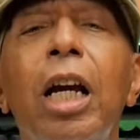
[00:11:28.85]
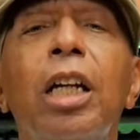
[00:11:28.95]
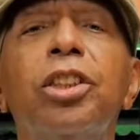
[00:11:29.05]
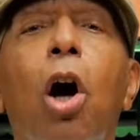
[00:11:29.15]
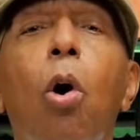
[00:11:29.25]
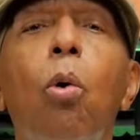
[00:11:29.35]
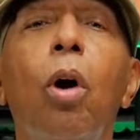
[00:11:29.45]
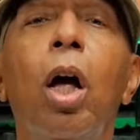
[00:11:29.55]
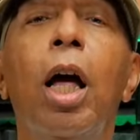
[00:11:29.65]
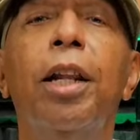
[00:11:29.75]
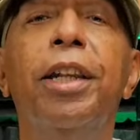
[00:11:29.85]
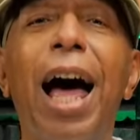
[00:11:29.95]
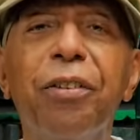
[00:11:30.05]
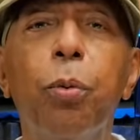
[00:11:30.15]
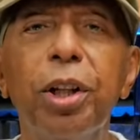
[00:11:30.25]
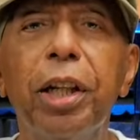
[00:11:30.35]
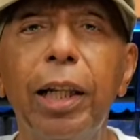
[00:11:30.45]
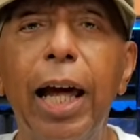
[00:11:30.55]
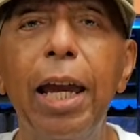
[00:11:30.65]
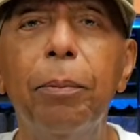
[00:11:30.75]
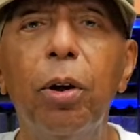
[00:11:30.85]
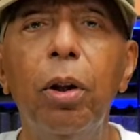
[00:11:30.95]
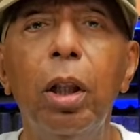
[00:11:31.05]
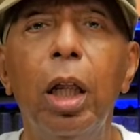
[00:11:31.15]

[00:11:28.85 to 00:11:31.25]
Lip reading: So that's what the label